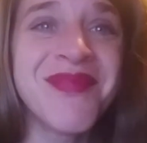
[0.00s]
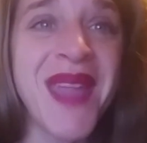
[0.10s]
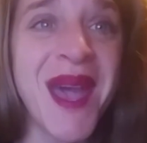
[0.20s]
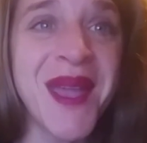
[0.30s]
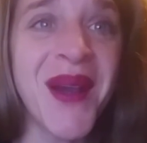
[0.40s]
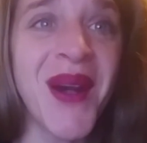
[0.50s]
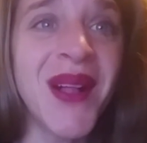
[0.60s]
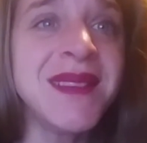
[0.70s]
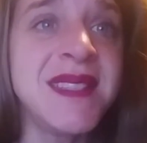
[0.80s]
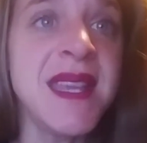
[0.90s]
Hi
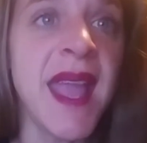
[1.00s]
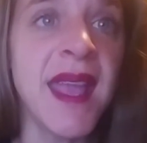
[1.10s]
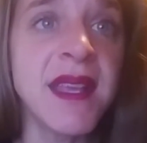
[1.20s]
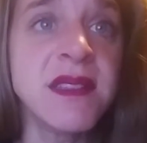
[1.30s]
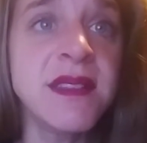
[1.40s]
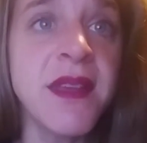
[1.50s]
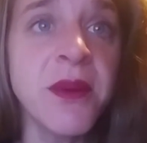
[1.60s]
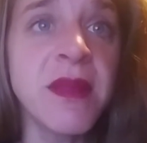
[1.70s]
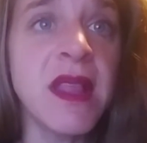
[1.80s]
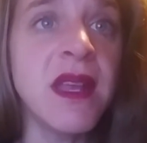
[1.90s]
all, Dee Hankins
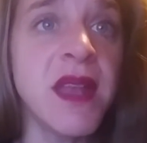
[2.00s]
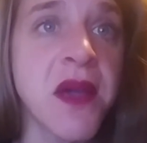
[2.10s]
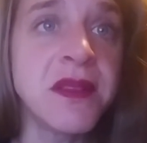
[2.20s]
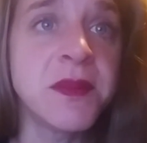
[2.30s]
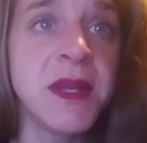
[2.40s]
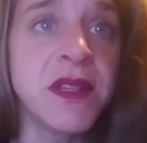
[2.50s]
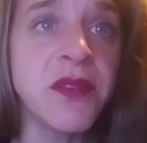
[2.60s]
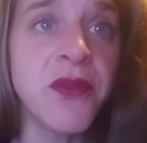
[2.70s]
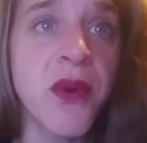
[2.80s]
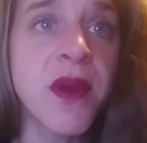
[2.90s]
here with the
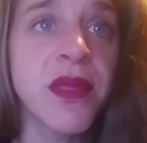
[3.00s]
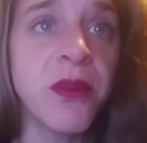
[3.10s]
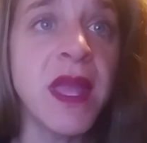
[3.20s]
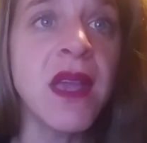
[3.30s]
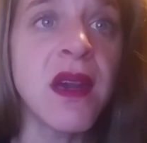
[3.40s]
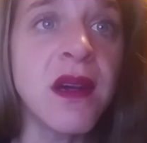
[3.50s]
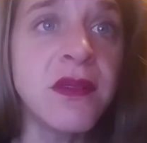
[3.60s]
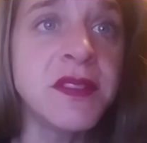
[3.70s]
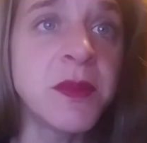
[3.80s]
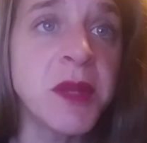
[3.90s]
announcements for the week
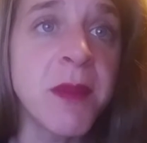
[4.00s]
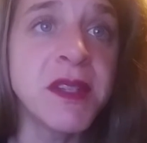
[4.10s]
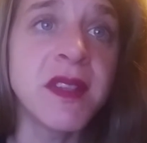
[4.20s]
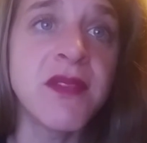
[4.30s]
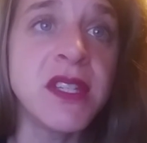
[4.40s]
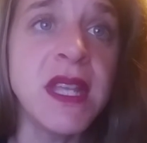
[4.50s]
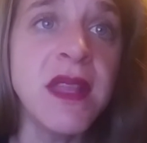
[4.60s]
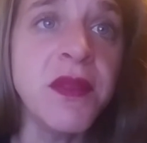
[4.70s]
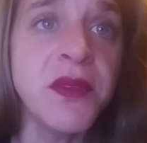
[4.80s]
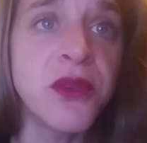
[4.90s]
of September
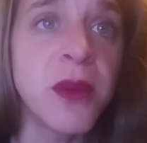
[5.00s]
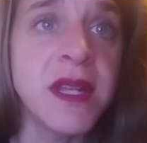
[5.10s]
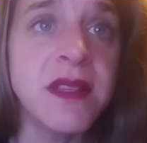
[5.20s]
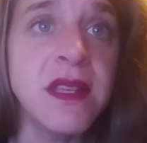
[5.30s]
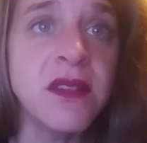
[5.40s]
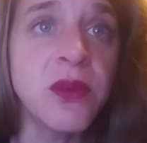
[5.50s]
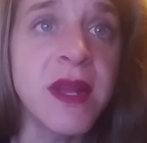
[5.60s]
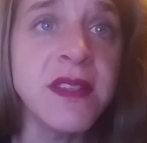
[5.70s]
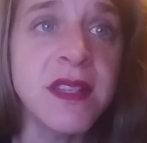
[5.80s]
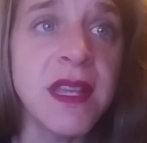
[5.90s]
17th,
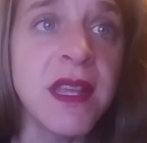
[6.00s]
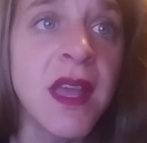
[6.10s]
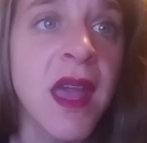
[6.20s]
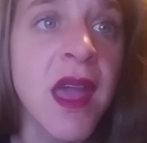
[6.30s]
2020.